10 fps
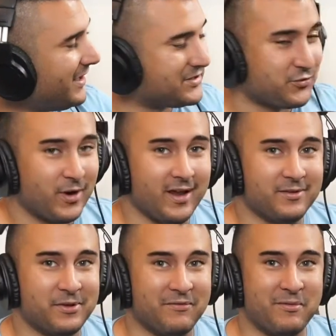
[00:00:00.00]
That's right.
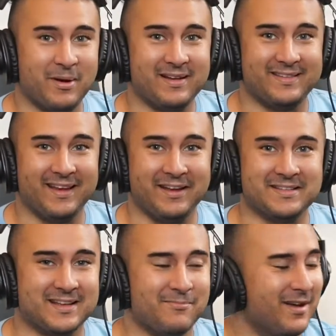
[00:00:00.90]
If everybody's
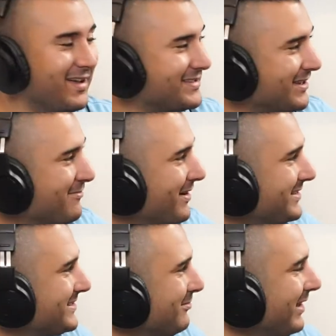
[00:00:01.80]
taking some
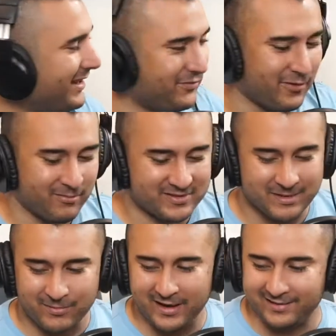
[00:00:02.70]

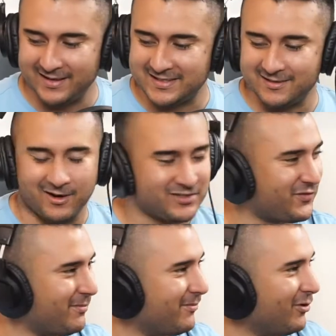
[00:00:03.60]
lightning stars
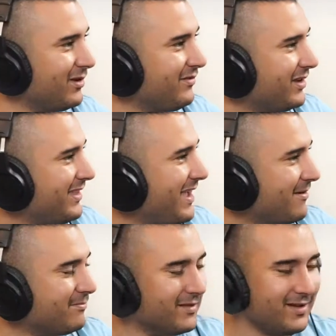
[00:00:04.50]
from Olivia. Damn.